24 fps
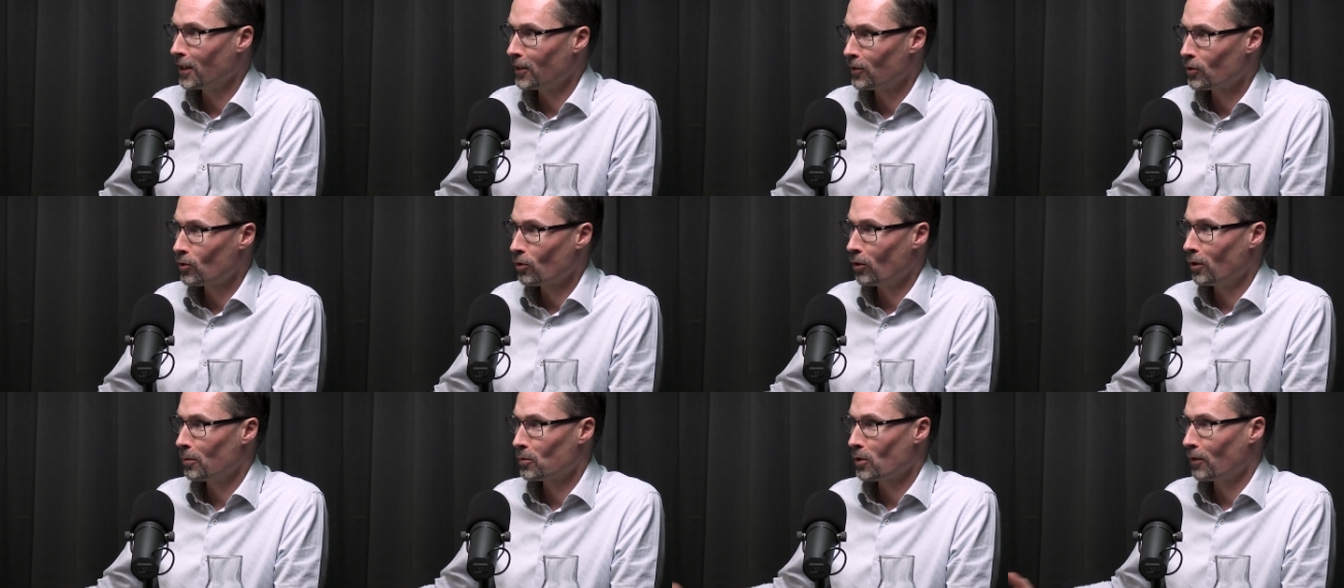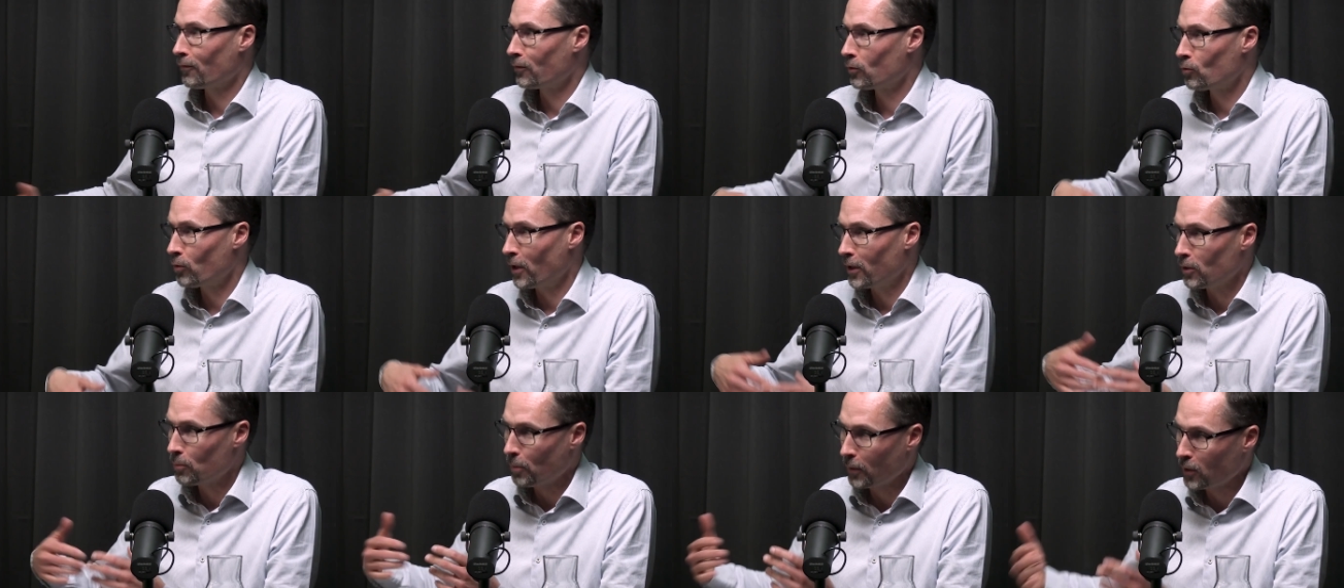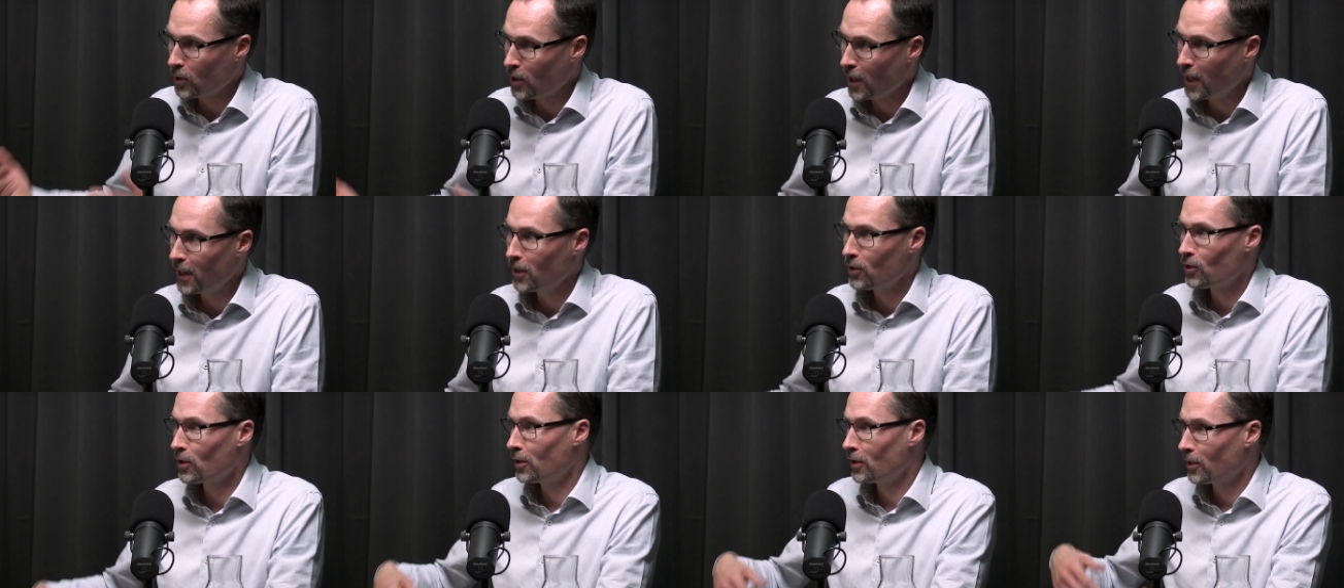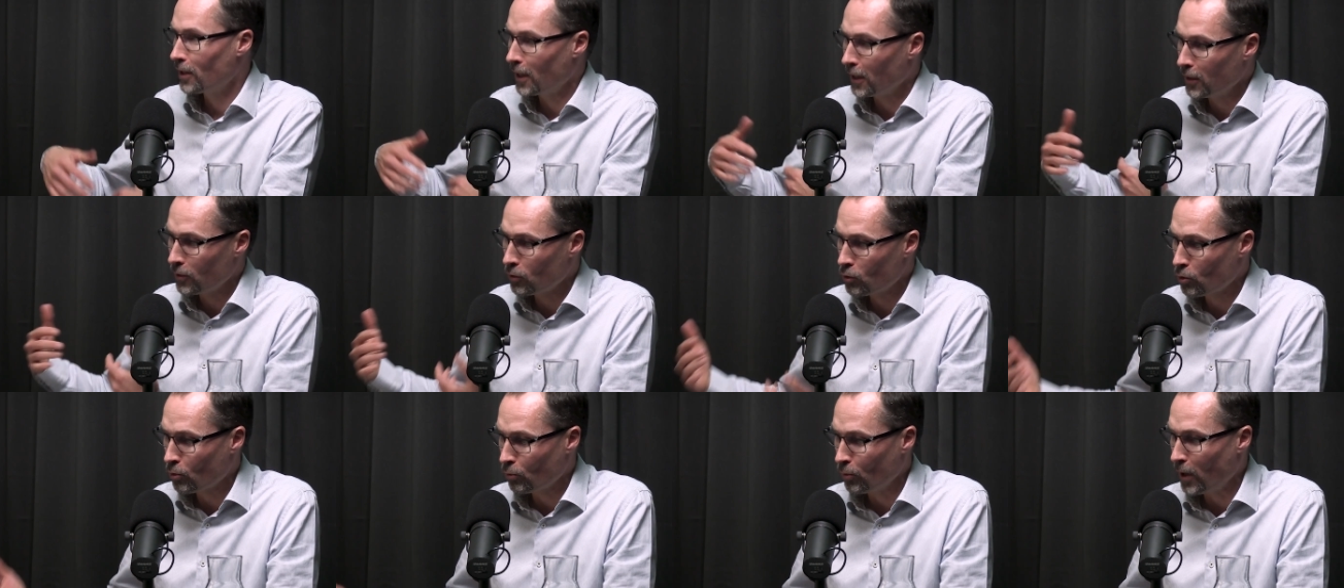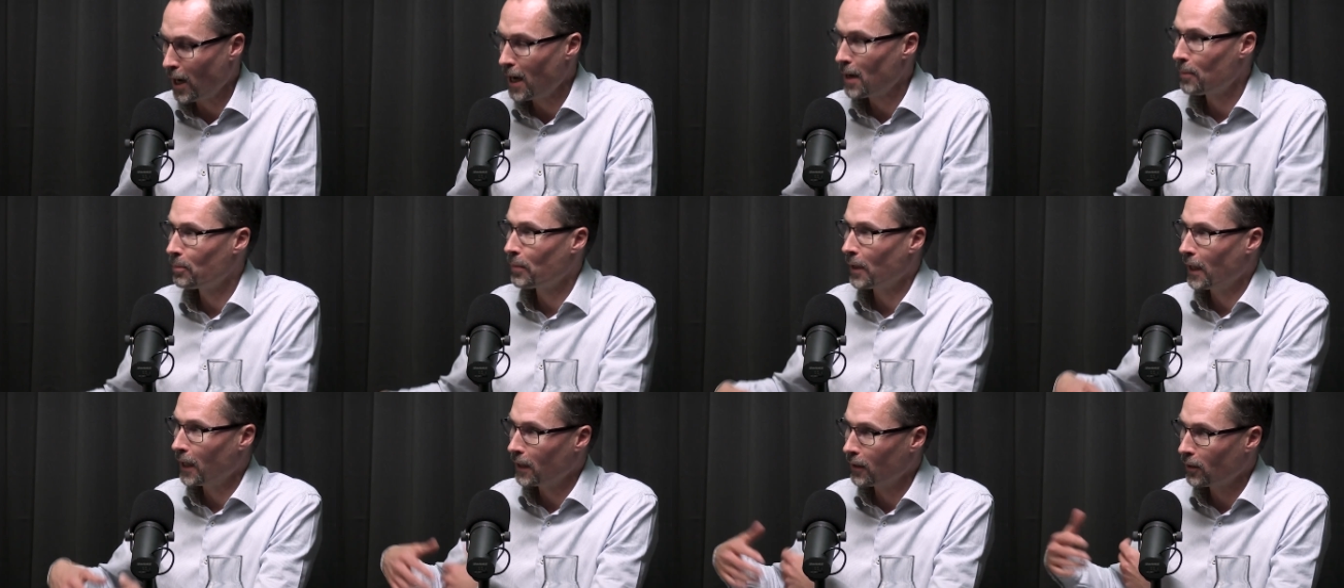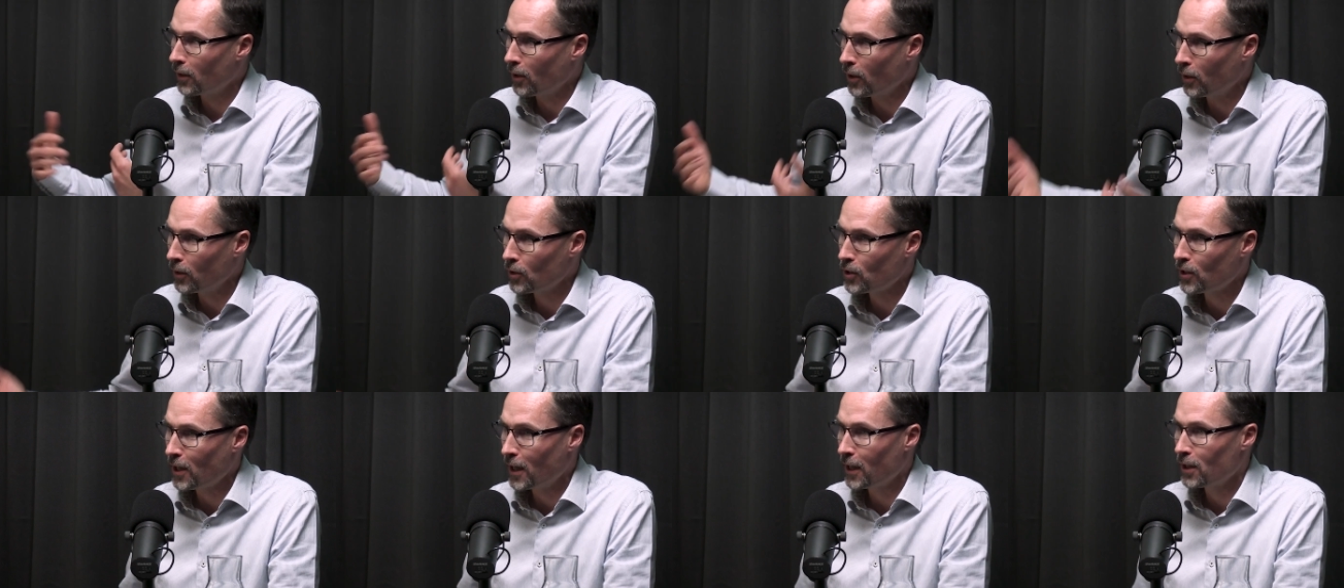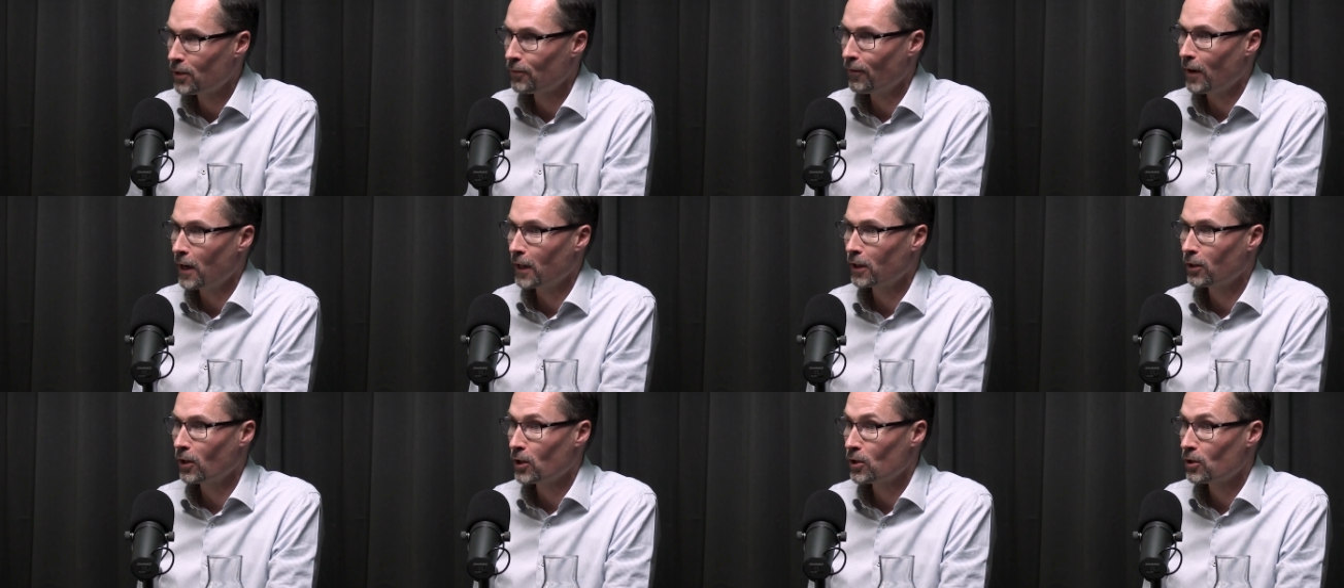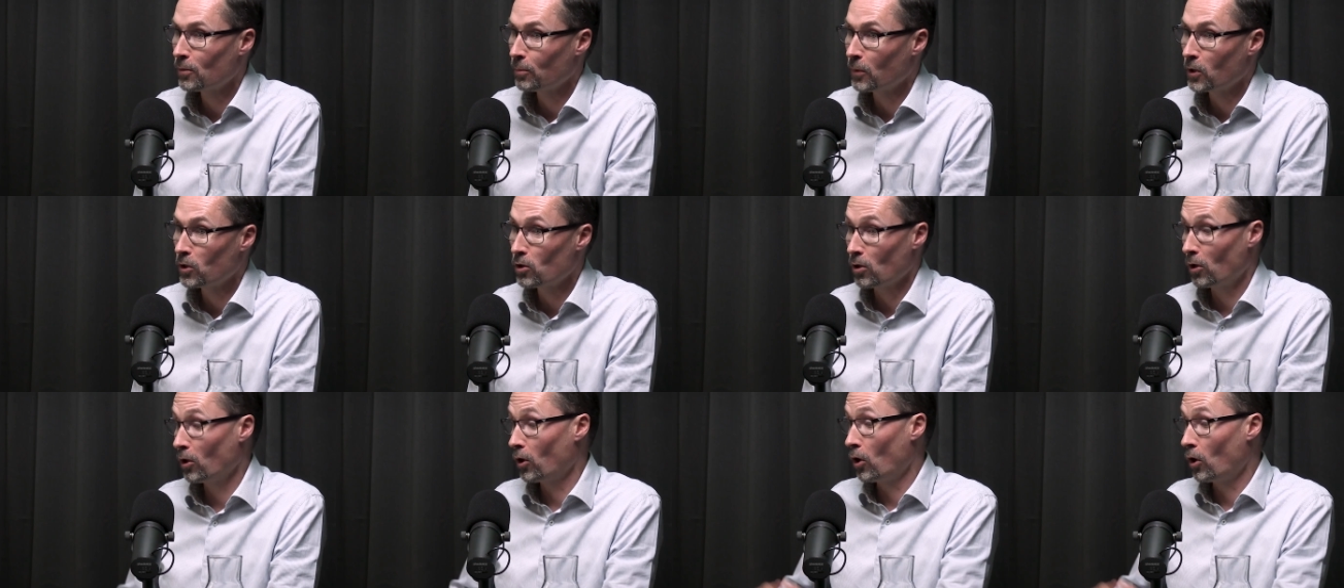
in terms of transportation and scrap and unsatisfied customers,